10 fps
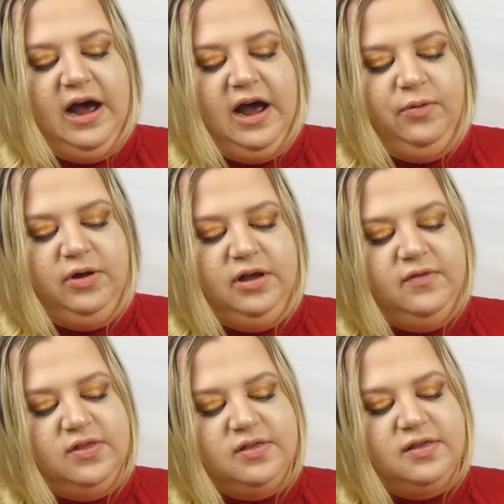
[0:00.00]
I'm gonna
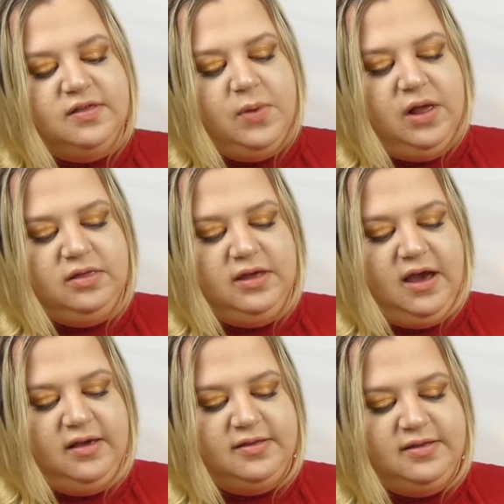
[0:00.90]
give this a smell
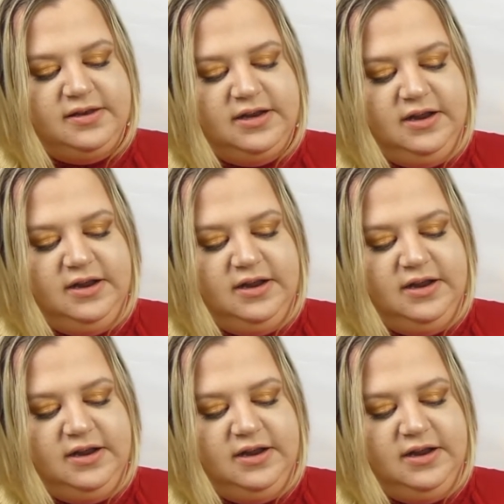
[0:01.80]
test.